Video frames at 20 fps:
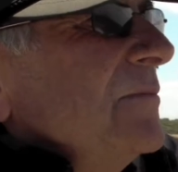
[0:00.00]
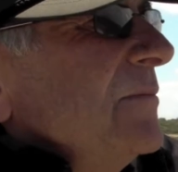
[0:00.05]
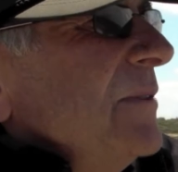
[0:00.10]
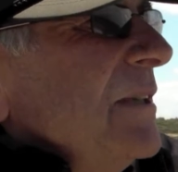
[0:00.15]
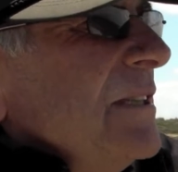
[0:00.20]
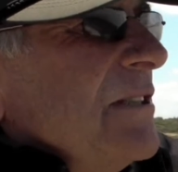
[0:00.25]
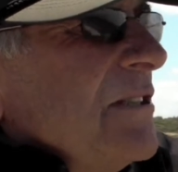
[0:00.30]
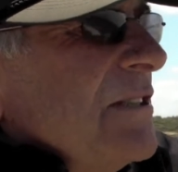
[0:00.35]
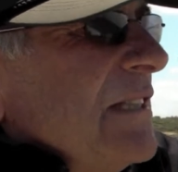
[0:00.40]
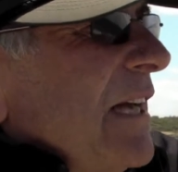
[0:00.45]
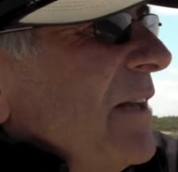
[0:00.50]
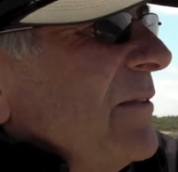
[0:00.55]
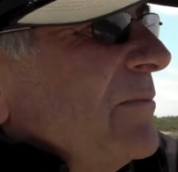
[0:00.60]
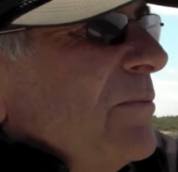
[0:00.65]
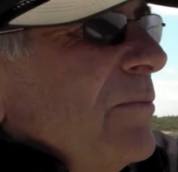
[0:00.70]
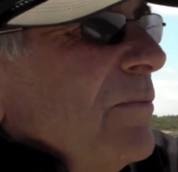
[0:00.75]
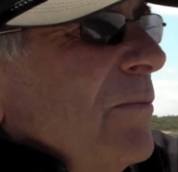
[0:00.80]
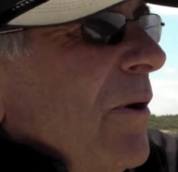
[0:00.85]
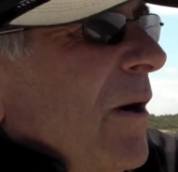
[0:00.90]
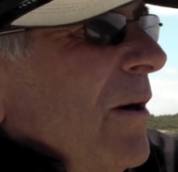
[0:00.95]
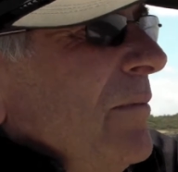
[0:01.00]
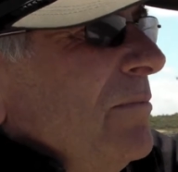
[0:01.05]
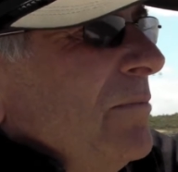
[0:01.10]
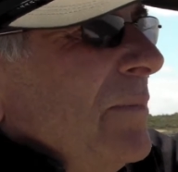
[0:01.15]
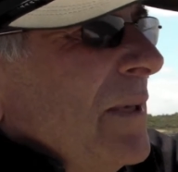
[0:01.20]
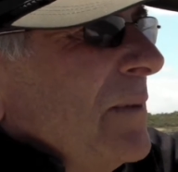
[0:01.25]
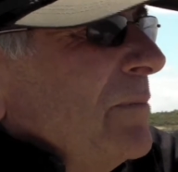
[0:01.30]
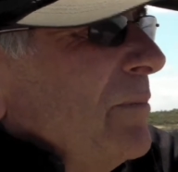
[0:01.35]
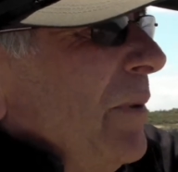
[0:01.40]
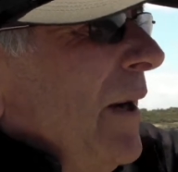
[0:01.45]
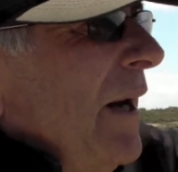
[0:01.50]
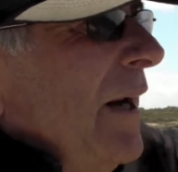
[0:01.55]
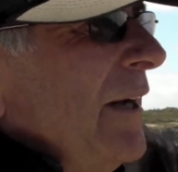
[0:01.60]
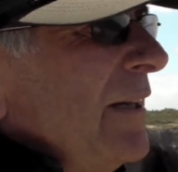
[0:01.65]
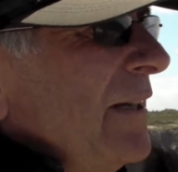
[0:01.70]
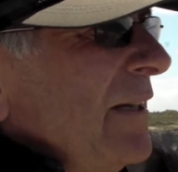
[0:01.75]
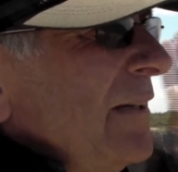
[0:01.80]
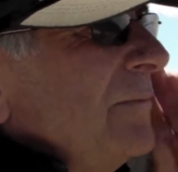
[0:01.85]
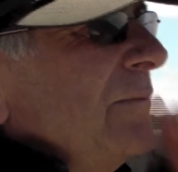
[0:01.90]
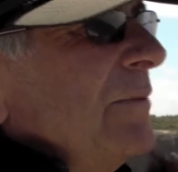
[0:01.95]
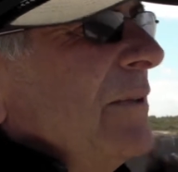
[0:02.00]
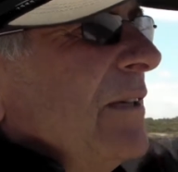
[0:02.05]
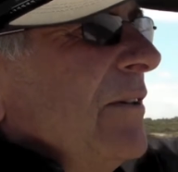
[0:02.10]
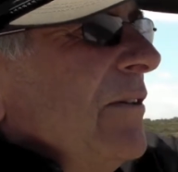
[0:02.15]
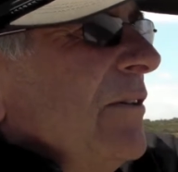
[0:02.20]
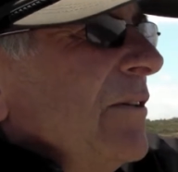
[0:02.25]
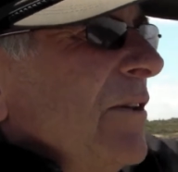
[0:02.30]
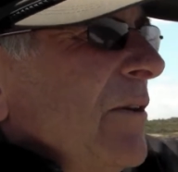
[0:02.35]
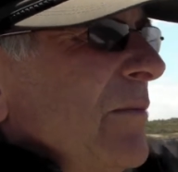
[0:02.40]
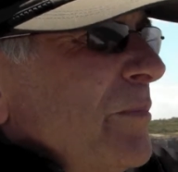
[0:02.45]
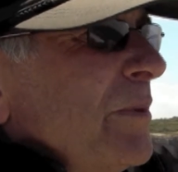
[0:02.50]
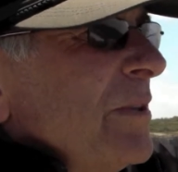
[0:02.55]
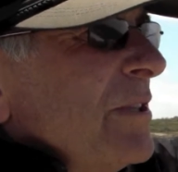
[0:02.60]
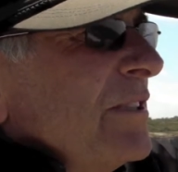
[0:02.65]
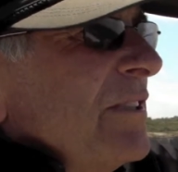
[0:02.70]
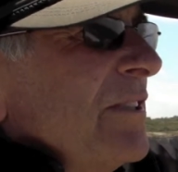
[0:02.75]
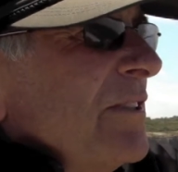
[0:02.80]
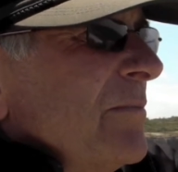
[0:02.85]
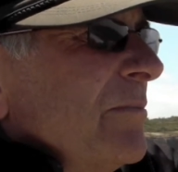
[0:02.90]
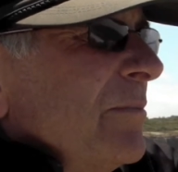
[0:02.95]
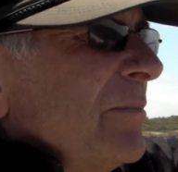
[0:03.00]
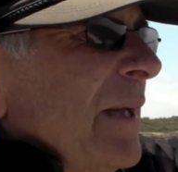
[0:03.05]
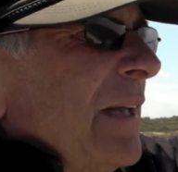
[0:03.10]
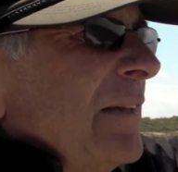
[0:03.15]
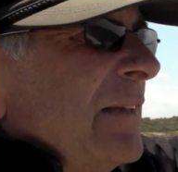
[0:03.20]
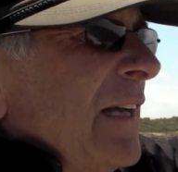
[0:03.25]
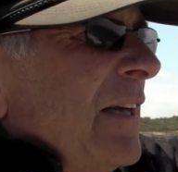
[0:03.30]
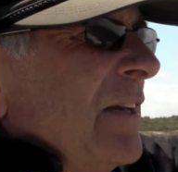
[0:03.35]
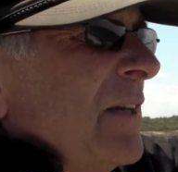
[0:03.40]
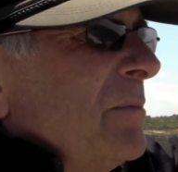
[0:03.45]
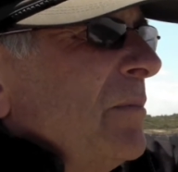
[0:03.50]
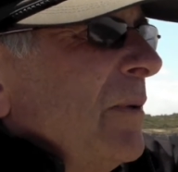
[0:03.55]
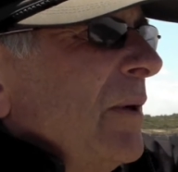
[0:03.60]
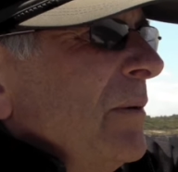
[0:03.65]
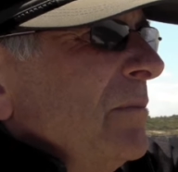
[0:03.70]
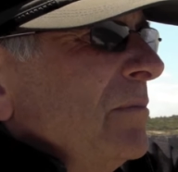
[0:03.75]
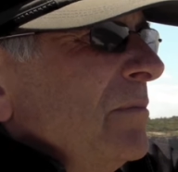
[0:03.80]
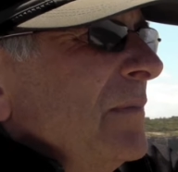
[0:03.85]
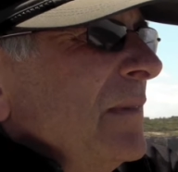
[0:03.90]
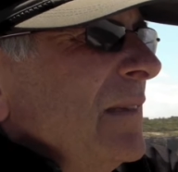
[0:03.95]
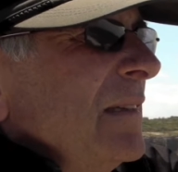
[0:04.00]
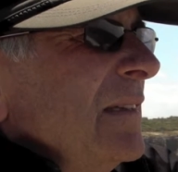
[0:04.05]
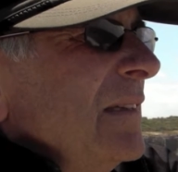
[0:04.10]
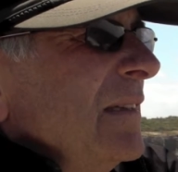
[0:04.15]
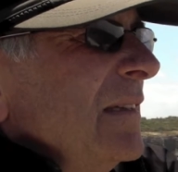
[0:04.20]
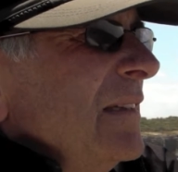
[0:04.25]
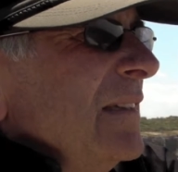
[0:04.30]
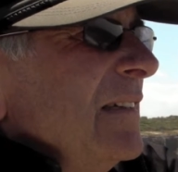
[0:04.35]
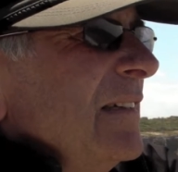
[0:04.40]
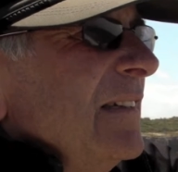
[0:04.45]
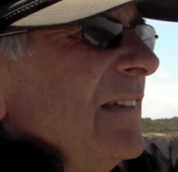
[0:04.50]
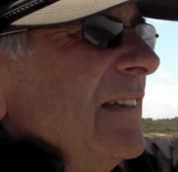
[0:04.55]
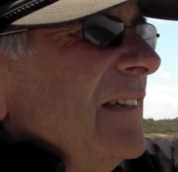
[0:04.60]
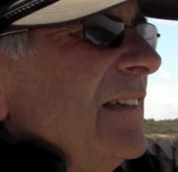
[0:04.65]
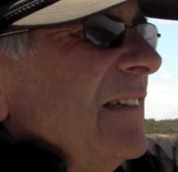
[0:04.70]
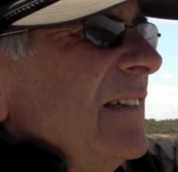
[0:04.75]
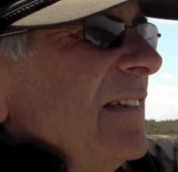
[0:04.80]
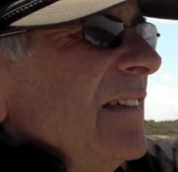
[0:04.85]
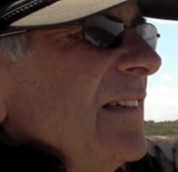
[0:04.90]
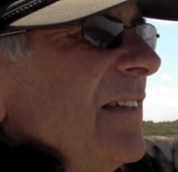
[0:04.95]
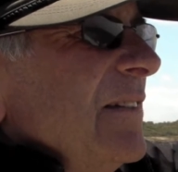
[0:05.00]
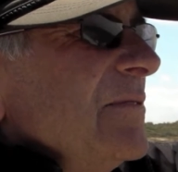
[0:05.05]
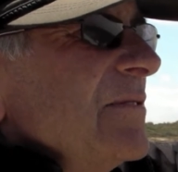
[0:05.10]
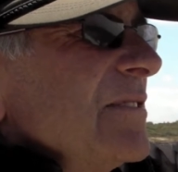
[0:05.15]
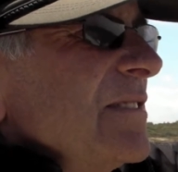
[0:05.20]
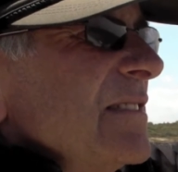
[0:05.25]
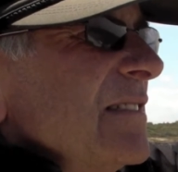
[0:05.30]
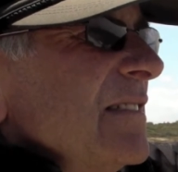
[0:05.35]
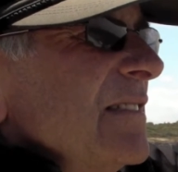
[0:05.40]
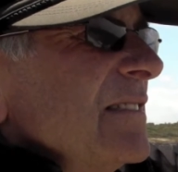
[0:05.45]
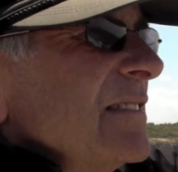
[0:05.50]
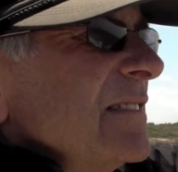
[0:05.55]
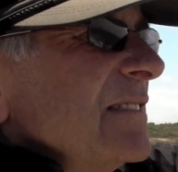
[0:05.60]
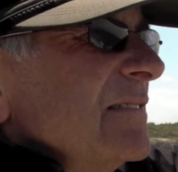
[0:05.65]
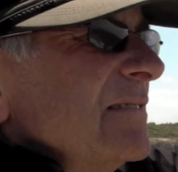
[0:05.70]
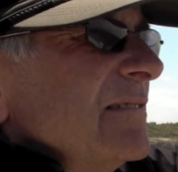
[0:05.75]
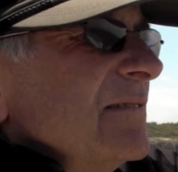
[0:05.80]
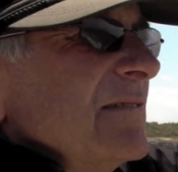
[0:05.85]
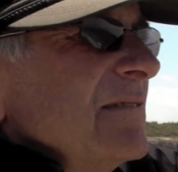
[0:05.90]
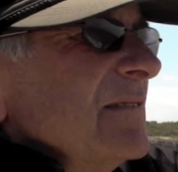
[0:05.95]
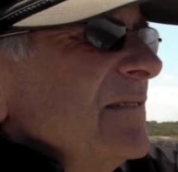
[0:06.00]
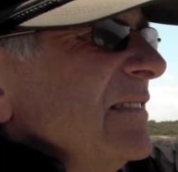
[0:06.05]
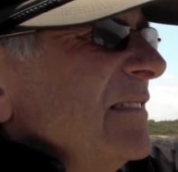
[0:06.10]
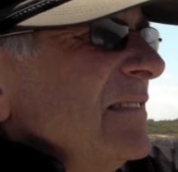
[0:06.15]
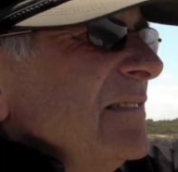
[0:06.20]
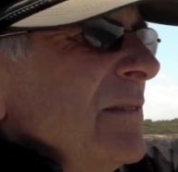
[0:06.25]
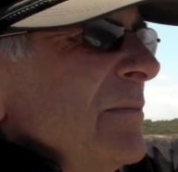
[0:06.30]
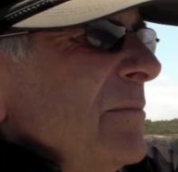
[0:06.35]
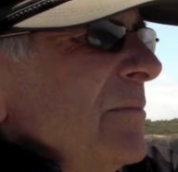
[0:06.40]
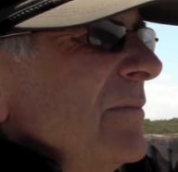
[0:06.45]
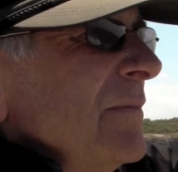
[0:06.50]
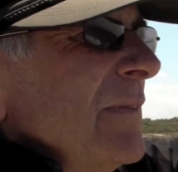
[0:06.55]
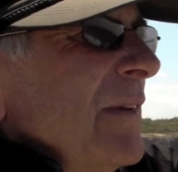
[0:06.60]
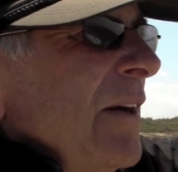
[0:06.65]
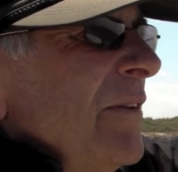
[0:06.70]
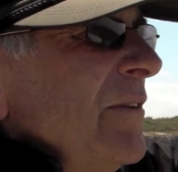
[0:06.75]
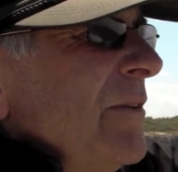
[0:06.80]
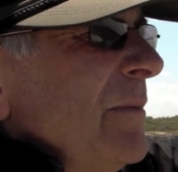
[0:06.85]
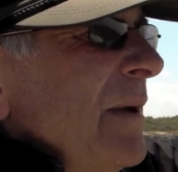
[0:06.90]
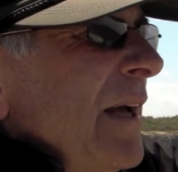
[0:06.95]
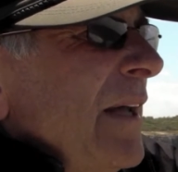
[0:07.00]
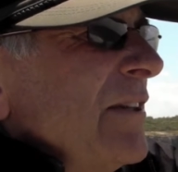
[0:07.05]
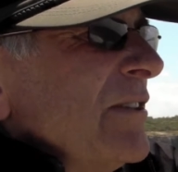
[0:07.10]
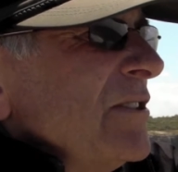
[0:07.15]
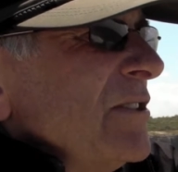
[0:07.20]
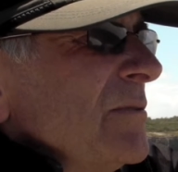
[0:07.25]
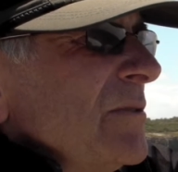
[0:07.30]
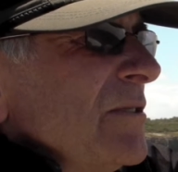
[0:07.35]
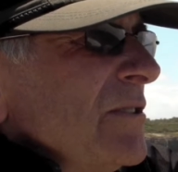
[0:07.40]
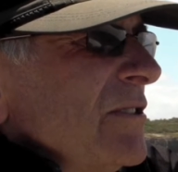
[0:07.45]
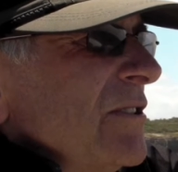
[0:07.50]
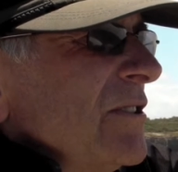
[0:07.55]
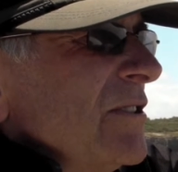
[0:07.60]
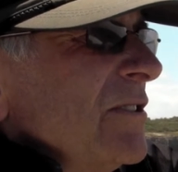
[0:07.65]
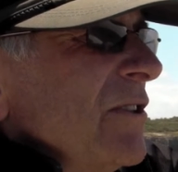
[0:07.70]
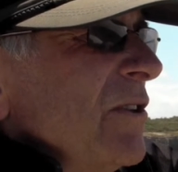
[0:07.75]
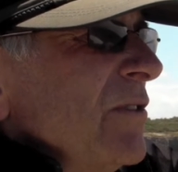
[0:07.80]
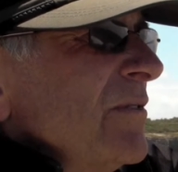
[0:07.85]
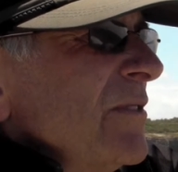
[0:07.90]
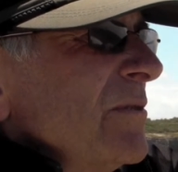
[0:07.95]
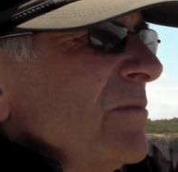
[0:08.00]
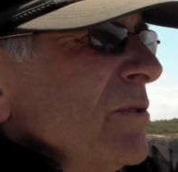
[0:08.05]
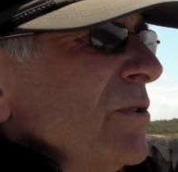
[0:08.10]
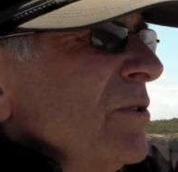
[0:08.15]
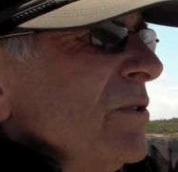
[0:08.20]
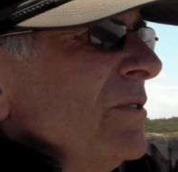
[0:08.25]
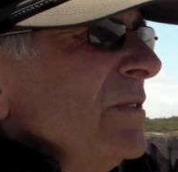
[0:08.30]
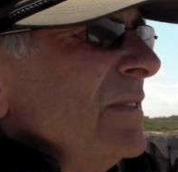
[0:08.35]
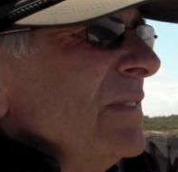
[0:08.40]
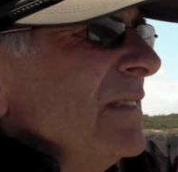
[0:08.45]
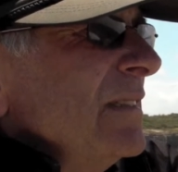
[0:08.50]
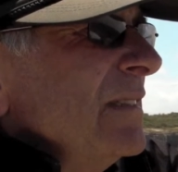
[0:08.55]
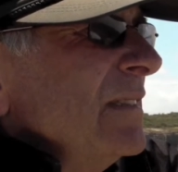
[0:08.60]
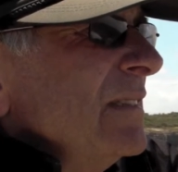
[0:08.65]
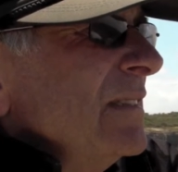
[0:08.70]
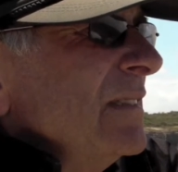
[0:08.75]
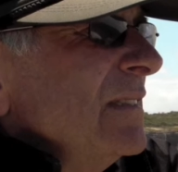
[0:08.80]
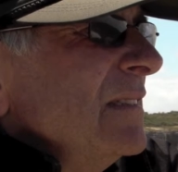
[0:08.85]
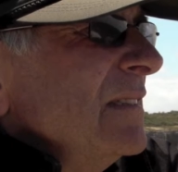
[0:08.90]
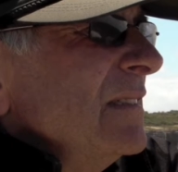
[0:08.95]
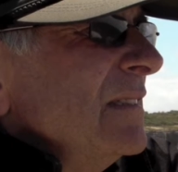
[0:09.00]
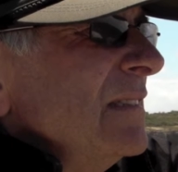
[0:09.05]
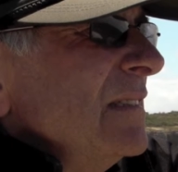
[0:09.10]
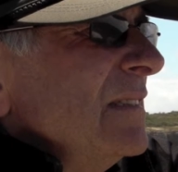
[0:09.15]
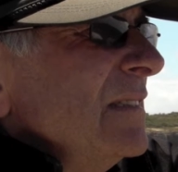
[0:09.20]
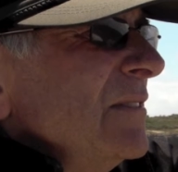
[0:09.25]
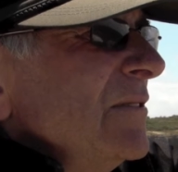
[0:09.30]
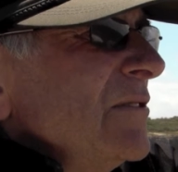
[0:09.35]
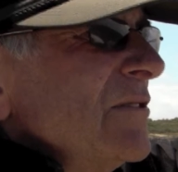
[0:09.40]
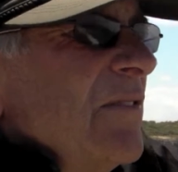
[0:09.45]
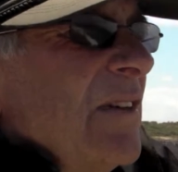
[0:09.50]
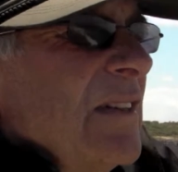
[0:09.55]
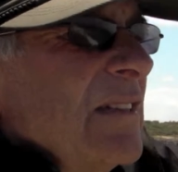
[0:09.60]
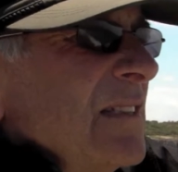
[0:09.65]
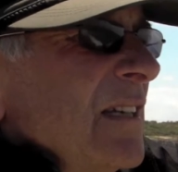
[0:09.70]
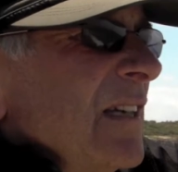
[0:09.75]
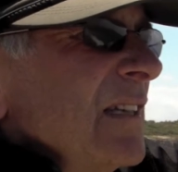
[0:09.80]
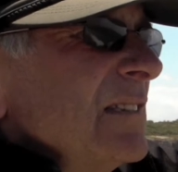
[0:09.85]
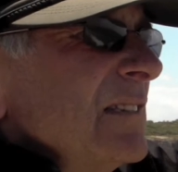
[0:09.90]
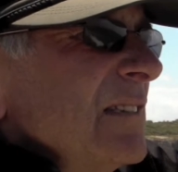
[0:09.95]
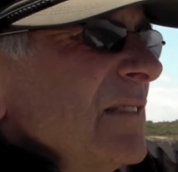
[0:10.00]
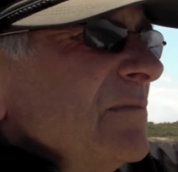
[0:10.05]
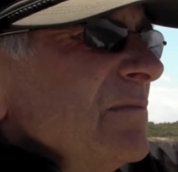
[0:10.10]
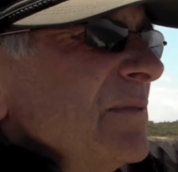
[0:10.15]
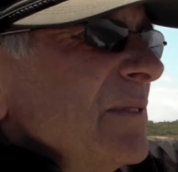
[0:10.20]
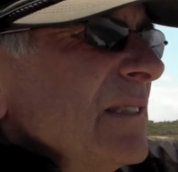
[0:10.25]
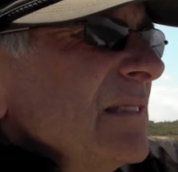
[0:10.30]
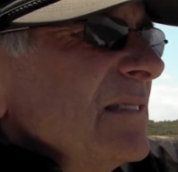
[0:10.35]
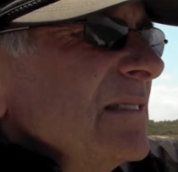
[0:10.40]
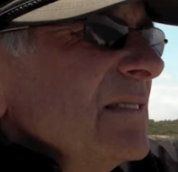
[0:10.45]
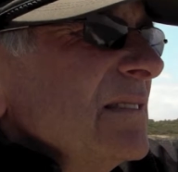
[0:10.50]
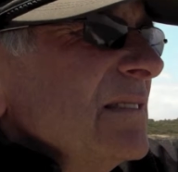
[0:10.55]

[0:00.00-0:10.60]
we just had one big party, and we all got pissed at Balgownie pub. It was just, the under manager was just over the moon. It was fantastic. But